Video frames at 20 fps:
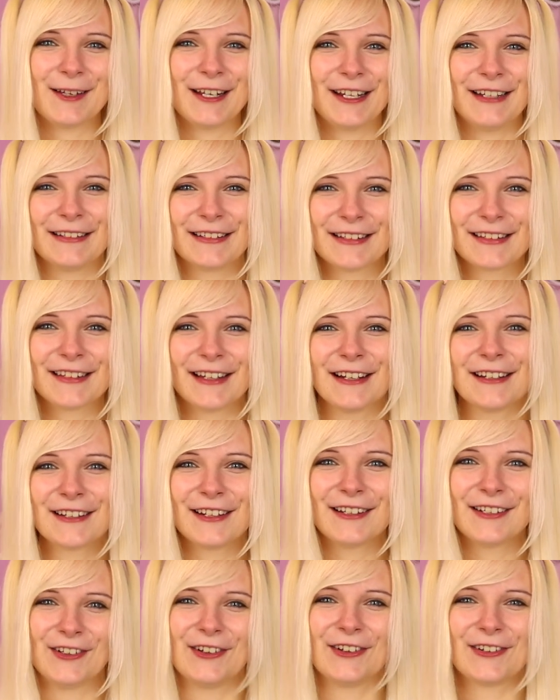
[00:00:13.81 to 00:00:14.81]
been
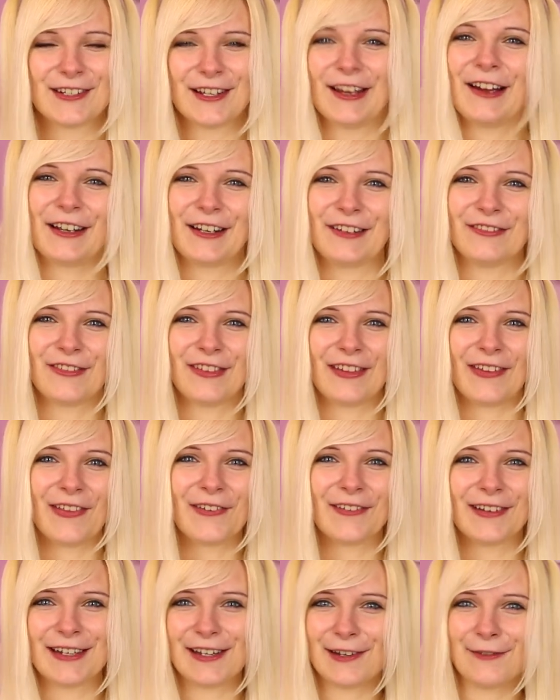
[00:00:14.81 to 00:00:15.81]
such a long time
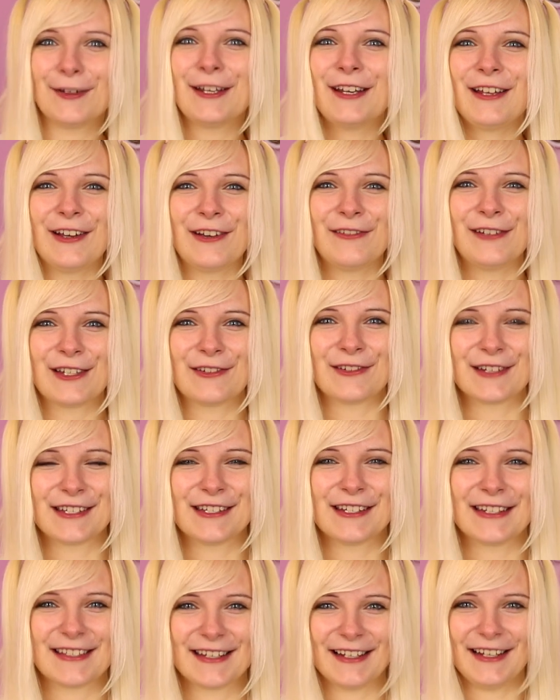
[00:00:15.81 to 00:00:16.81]
since we did a video which
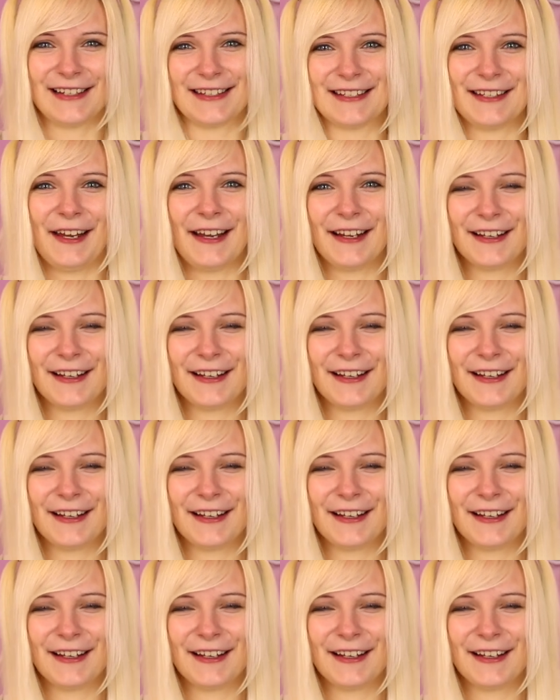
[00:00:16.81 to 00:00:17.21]
was just us,